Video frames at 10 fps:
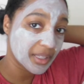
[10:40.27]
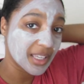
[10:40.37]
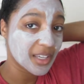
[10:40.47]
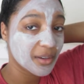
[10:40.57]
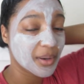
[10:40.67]
But
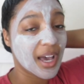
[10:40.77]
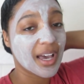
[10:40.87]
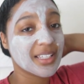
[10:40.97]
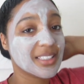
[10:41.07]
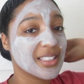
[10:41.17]
thank you
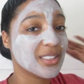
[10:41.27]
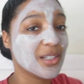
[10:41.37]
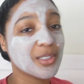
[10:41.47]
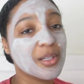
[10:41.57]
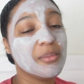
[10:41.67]
guys
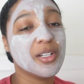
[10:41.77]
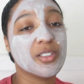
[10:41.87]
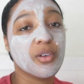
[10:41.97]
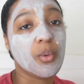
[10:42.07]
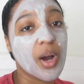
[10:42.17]
so, so
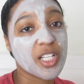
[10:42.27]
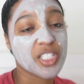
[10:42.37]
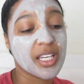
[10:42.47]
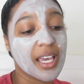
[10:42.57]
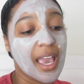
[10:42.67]
much for
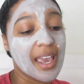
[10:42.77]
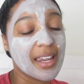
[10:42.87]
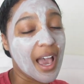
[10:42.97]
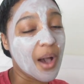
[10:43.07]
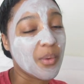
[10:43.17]
watching
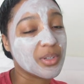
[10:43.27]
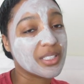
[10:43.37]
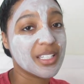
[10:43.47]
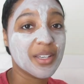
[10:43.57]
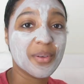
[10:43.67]
and I will
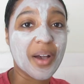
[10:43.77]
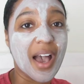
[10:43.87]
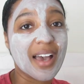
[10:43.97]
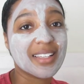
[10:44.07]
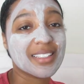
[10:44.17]
see you
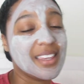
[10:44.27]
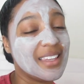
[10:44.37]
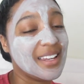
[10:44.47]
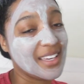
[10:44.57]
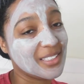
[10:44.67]
guys in
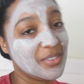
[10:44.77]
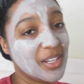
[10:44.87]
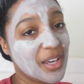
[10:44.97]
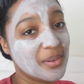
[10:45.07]
the next video.